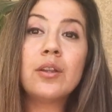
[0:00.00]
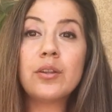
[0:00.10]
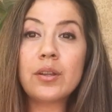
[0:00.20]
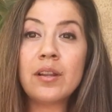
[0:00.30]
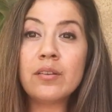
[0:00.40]

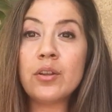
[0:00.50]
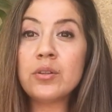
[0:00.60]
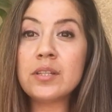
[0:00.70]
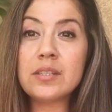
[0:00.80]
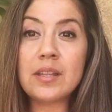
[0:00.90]
you're going to
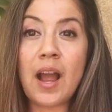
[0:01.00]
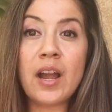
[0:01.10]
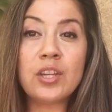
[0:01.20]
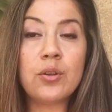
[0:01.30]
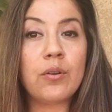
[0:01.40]
notice
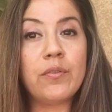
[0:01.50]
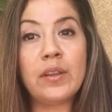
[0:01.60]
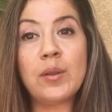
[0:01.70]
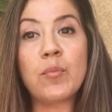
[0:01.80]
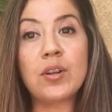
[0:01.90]
that you're
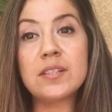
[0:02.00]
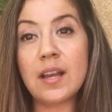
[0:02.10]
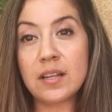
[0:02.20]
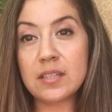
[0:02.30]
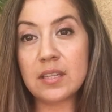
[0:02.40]
feeling more
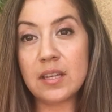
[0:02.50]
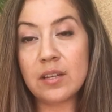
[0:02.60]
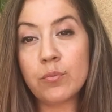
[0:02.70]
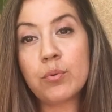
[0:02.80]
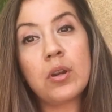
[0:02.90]
sexy
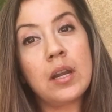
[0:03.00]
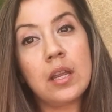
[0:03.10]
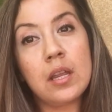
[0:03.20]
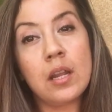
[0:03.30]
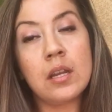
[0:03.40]
and
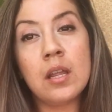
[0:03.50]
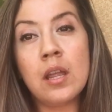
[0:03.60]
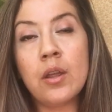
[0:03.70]
pretty and